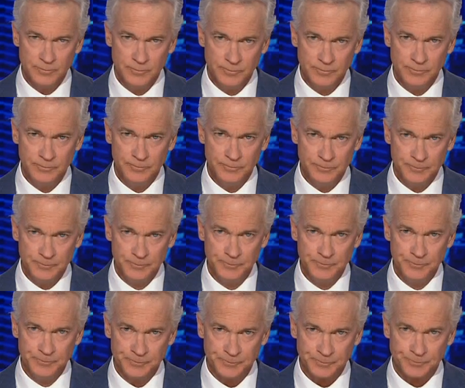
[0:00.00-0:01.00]

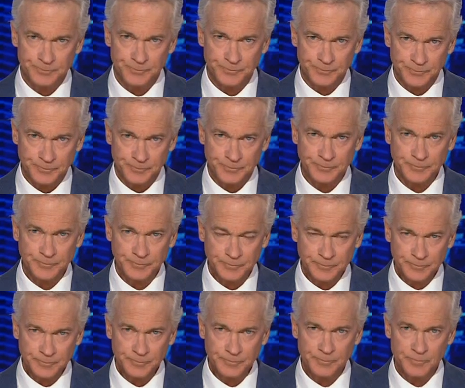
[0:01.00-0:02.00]

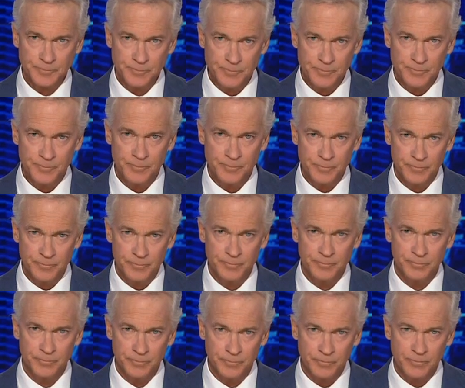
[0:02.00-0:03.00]

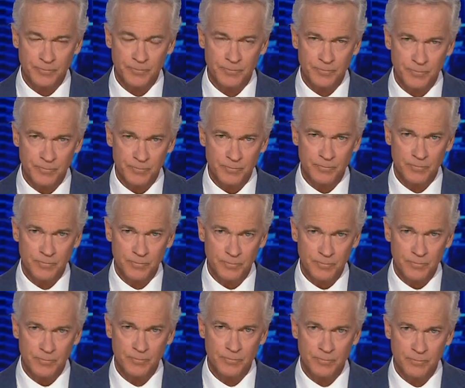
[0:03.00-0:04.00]

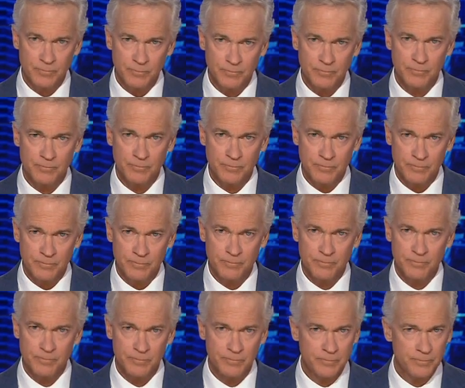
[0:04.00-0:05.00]

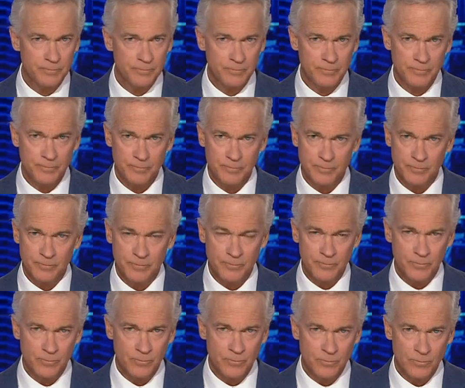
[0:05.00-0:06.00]

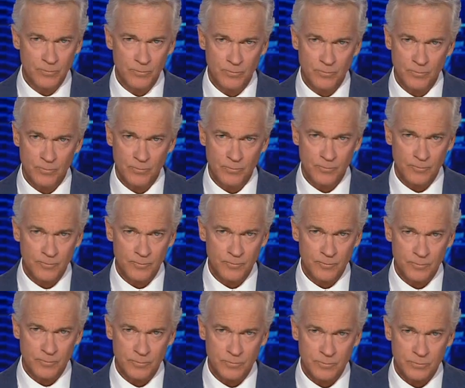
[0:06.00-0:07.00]

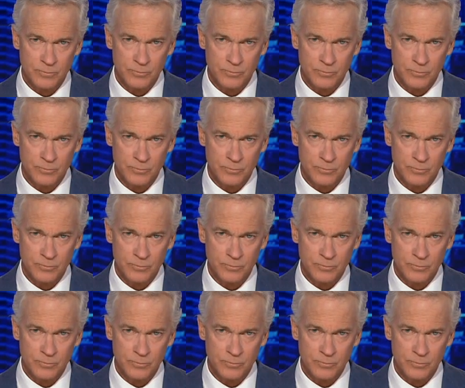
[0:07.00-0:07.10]
(not speaking)